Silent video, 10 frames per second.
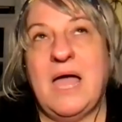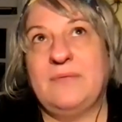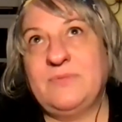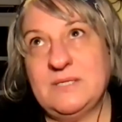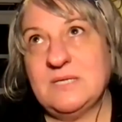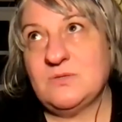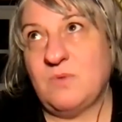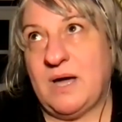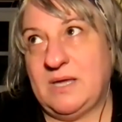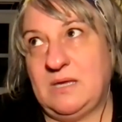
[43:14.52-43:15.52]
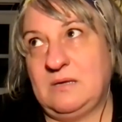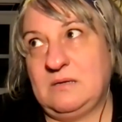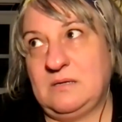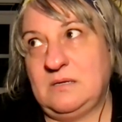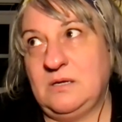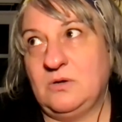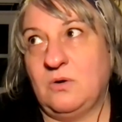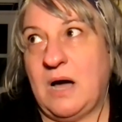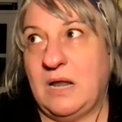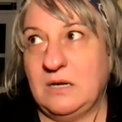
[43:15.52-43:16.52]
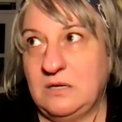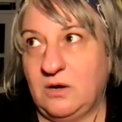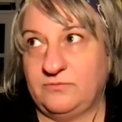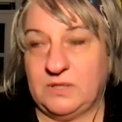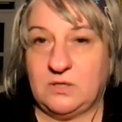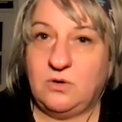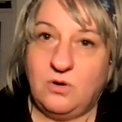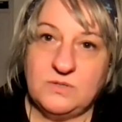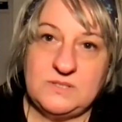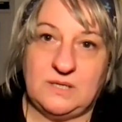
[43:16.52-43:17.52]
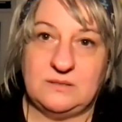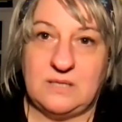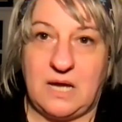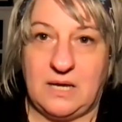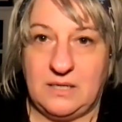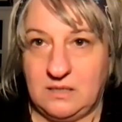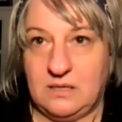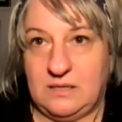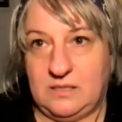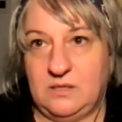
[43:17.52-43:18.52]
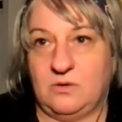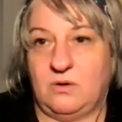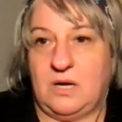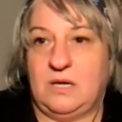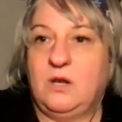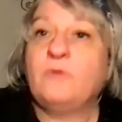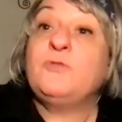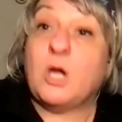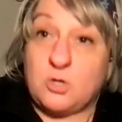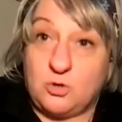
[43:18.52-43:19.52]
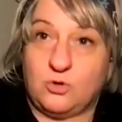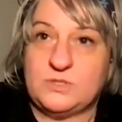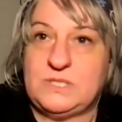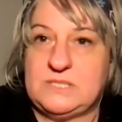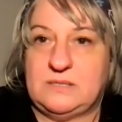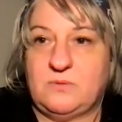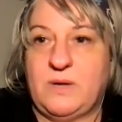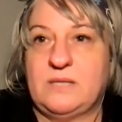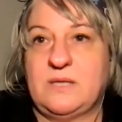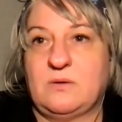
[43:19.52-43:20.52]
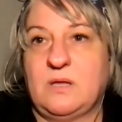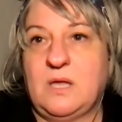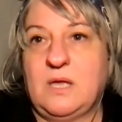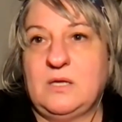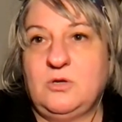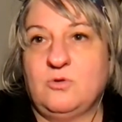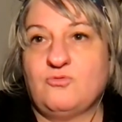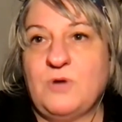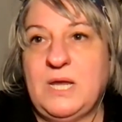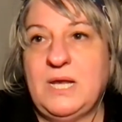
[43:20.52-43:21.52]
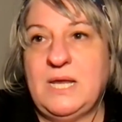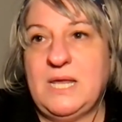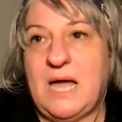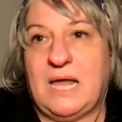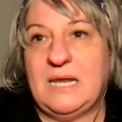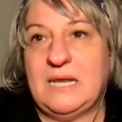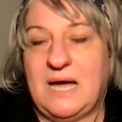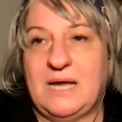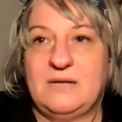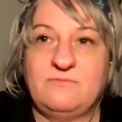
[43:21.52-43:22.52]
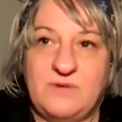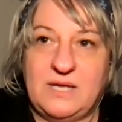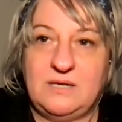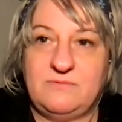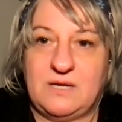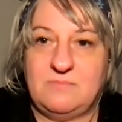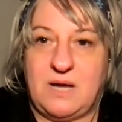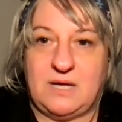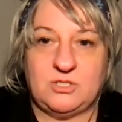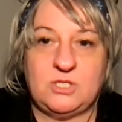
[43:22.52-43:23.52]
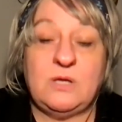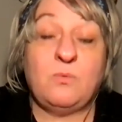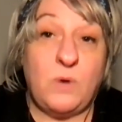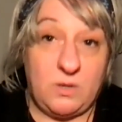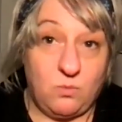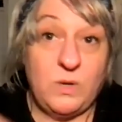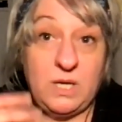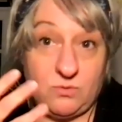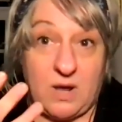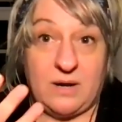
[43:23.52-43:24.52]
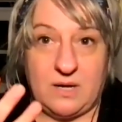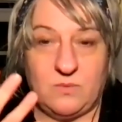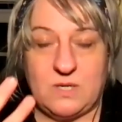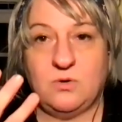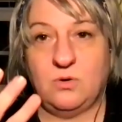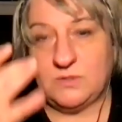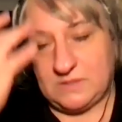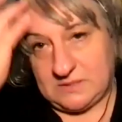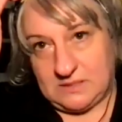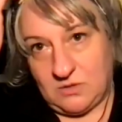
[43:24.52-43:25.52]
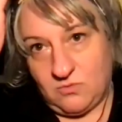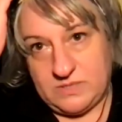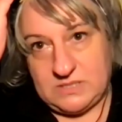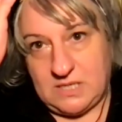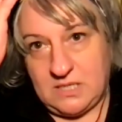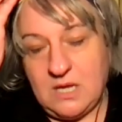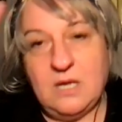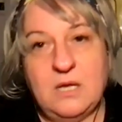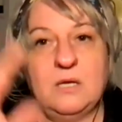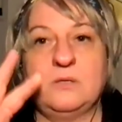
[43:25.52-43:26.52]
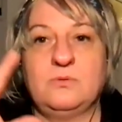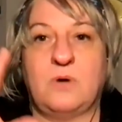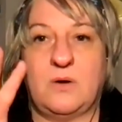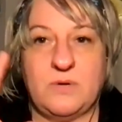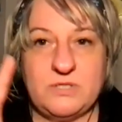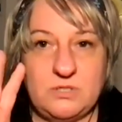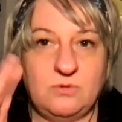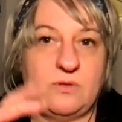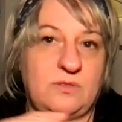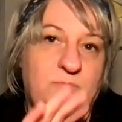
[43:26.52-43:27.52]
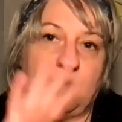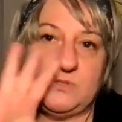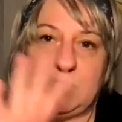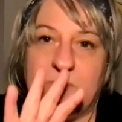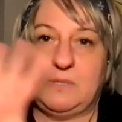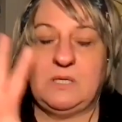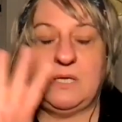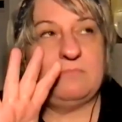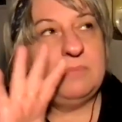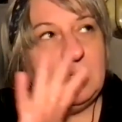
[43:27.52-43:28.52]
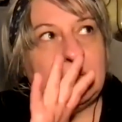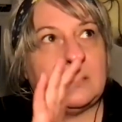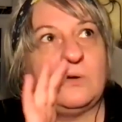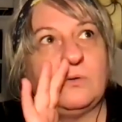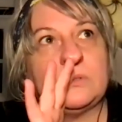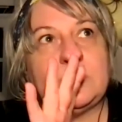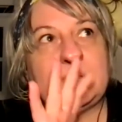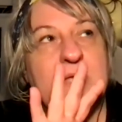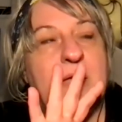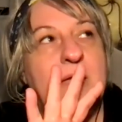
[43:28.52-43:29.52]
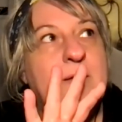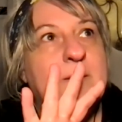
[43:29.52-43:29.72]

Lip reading: And this is why, I love the course, and I love your courses and the way that you really align very, very much the way we run our courses. And I always say to our students, both CPD and BTEC courses, that